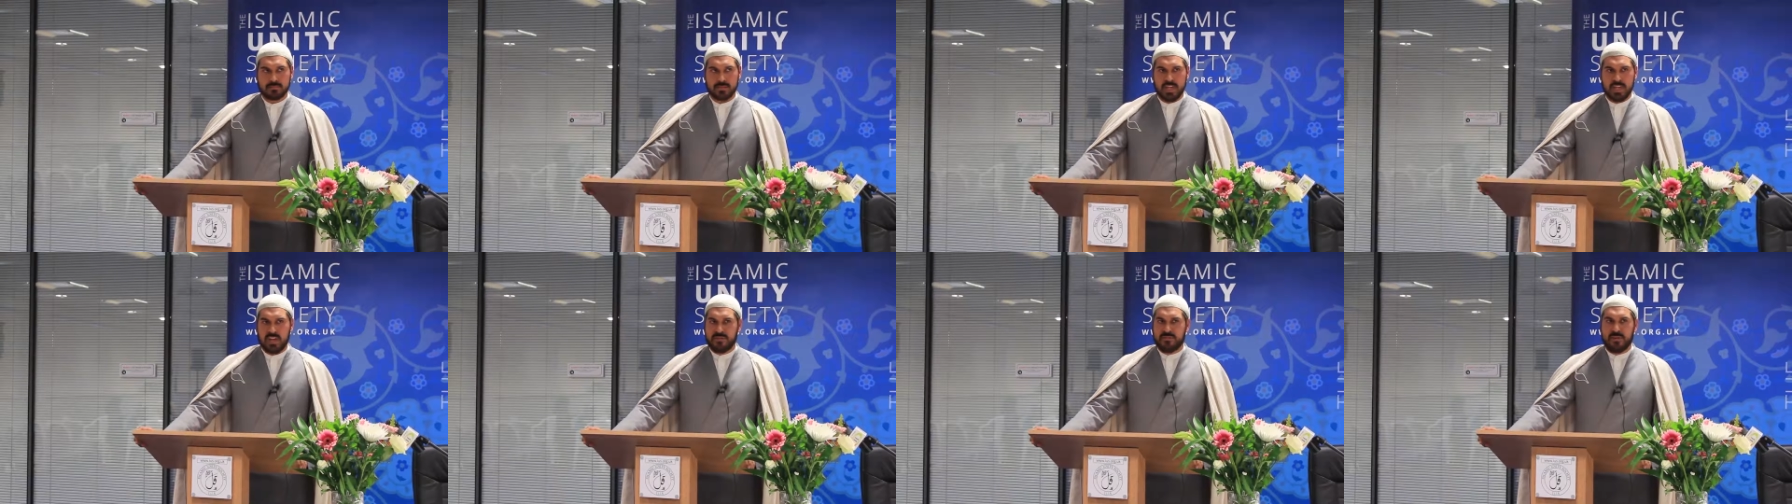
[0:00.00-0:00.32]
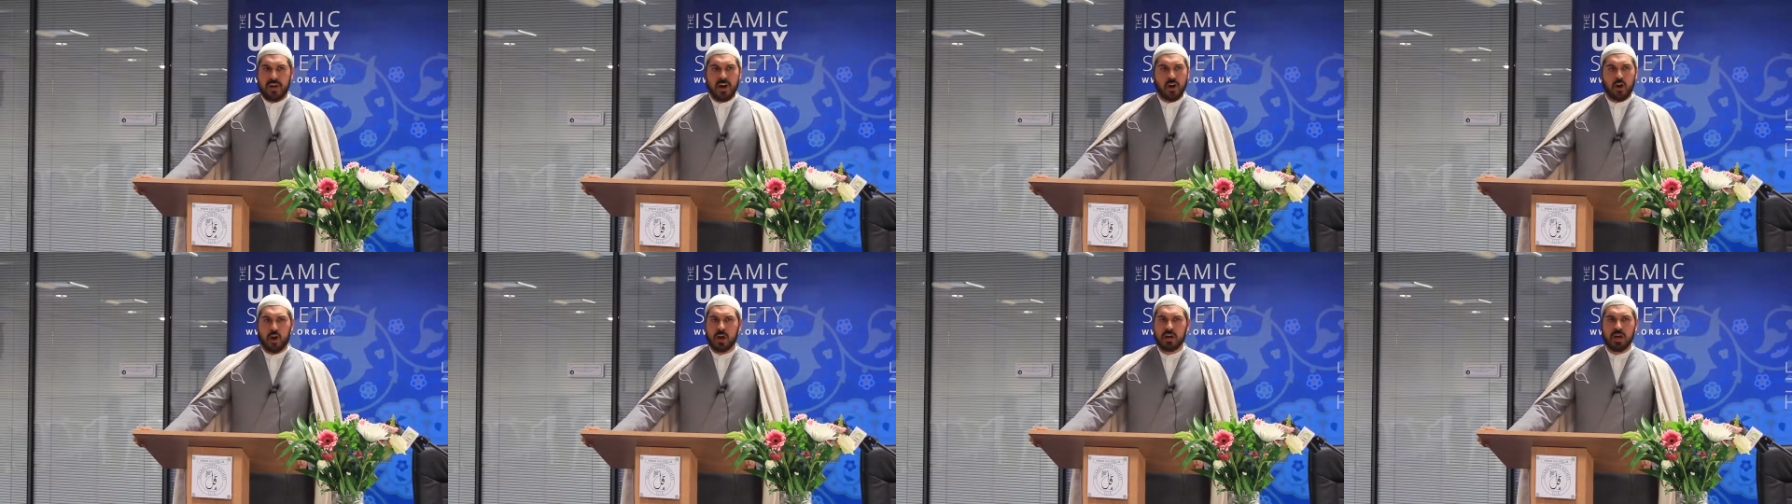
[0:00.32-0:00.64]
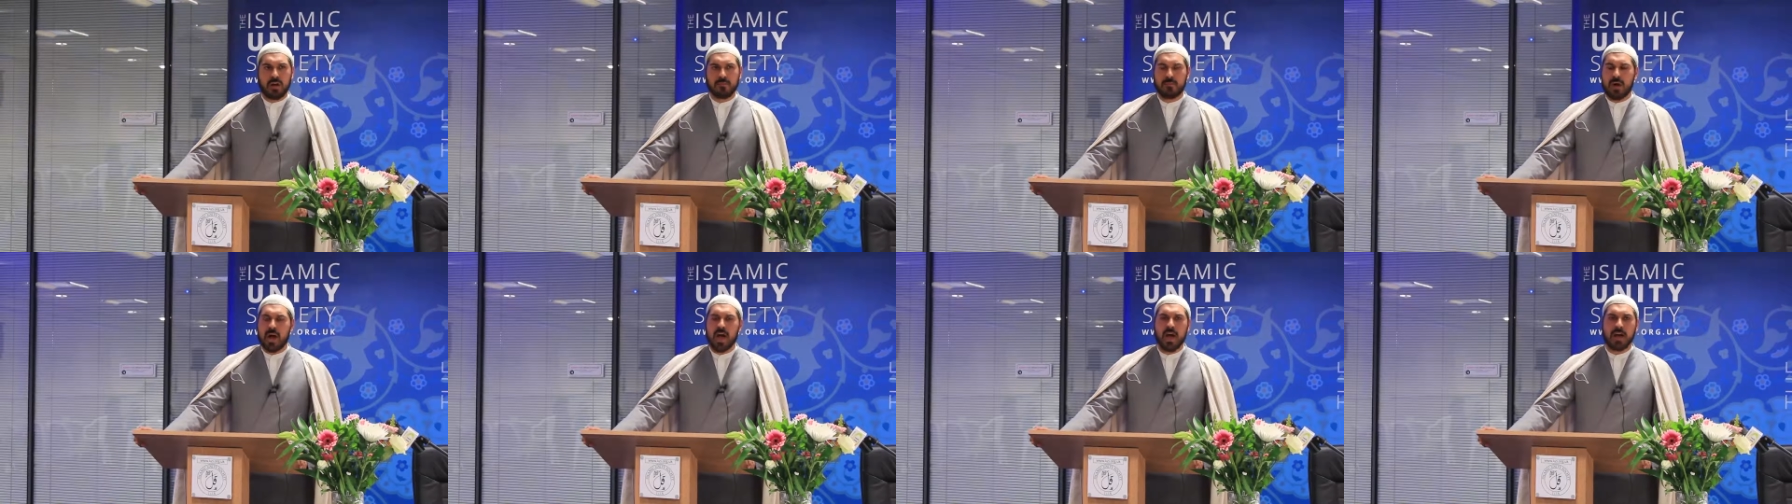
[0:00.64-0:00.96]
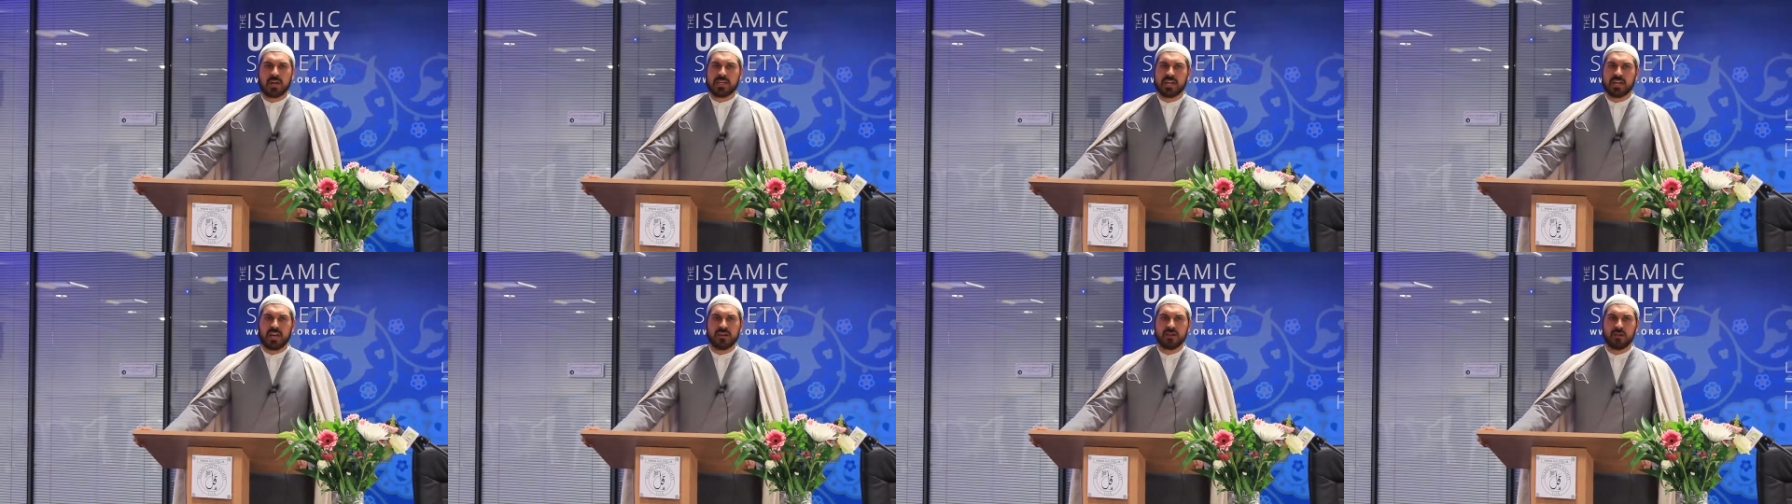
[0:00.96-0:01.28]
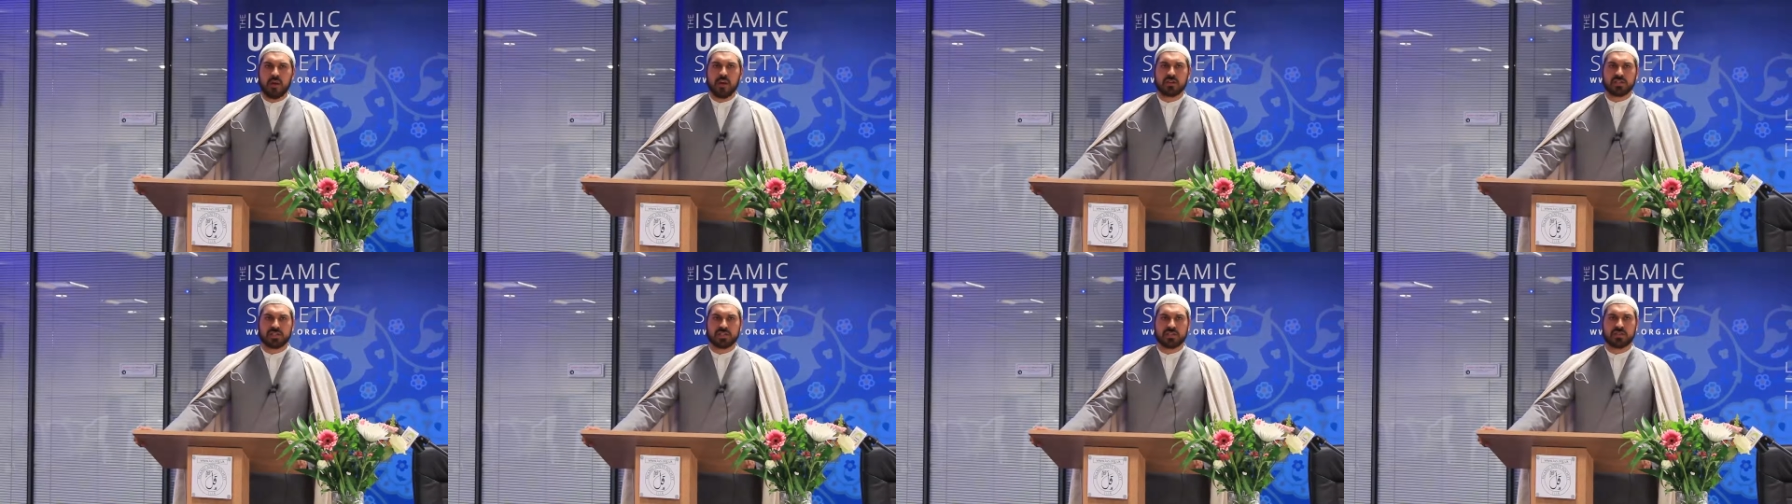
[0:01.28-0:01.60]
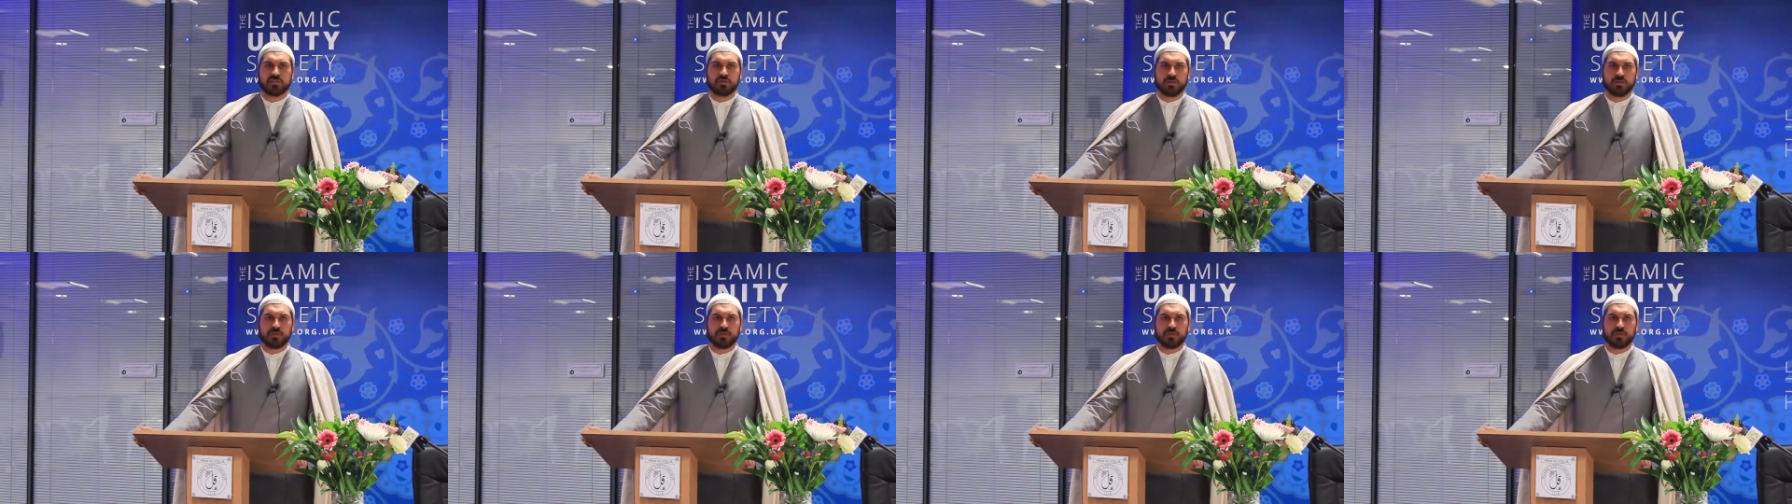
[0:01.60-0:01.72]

If our ulama cannot